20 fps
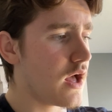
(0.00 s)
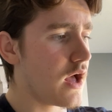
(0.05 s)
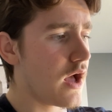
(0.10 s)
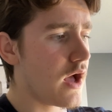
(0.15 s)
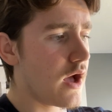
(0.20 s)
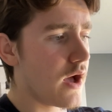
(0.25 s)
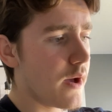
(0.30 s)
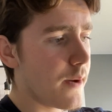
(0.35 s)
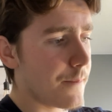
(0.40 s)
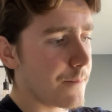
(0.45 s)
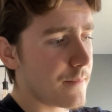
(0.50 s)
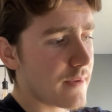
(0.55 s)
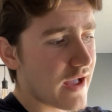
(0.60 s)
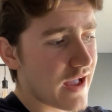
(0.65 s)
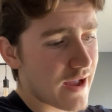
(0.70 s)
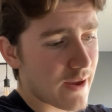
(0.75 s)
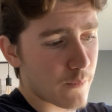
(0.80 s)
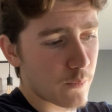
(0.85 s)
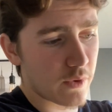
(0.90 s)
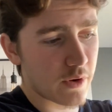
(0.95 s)

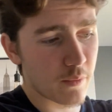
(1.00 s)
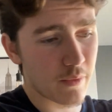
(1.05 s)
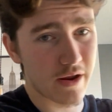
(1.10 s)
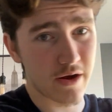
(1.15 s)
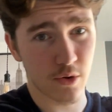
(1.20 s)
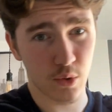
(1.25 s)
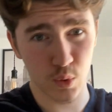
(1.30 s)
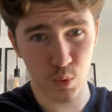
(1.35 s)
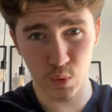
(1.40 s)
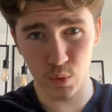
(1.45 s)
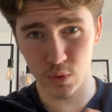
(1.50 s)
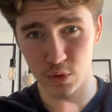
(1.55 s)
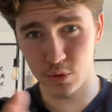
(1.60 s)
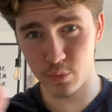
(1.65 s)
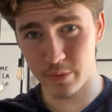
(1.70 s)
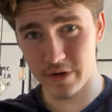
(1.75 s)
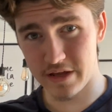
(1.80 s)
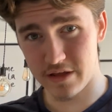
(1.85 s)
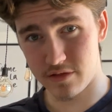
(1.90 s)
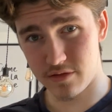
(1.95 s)
And we went all the
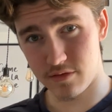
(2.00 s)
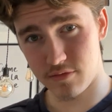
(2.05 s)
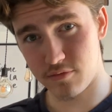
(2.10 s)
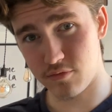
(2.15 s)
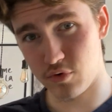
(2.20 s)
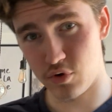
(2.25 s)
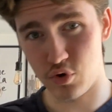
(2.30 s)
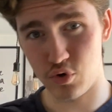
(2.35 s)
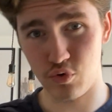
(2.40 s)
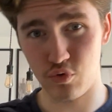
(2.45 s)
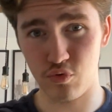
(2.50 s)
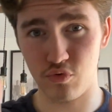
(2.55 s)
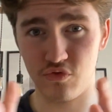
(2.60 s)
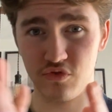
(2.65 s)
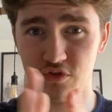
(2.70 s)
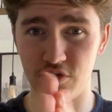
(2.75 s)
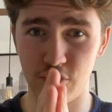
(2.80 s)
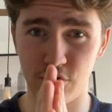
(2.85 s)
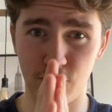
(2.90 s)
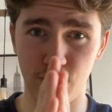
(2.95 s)
way through
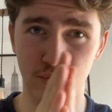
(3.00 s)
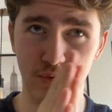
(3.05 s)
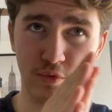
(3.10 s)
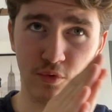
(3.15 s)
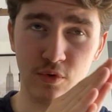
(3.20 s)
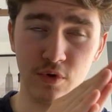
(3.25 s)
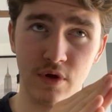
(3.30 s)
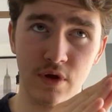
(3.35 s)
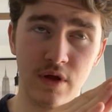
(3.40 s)
to